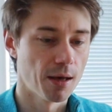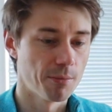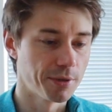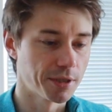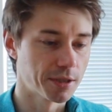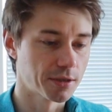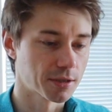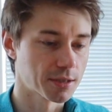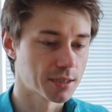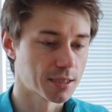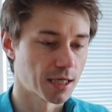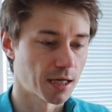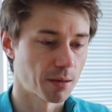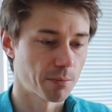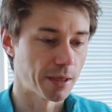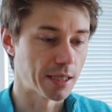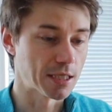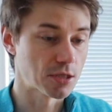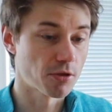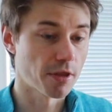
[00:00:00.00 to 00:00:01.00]
because
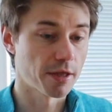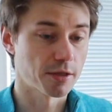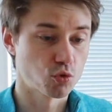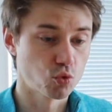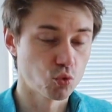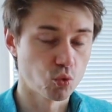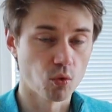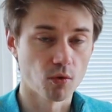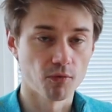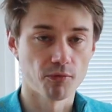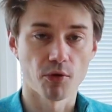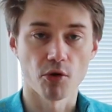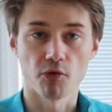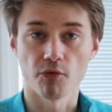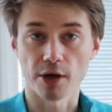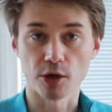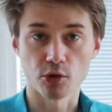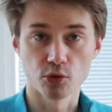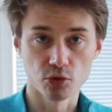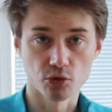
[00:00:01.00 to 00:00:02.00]
it's not a tool for
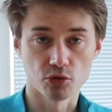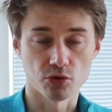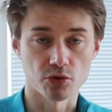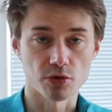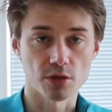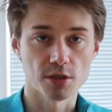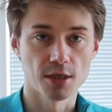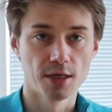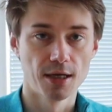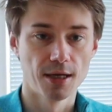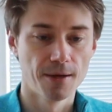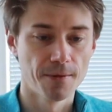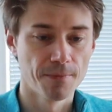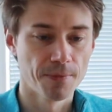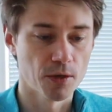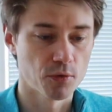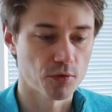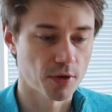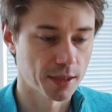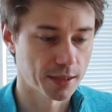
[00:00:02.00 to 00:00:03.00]
recruiters,
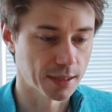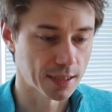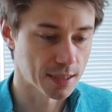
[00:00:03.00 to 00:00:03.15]
right?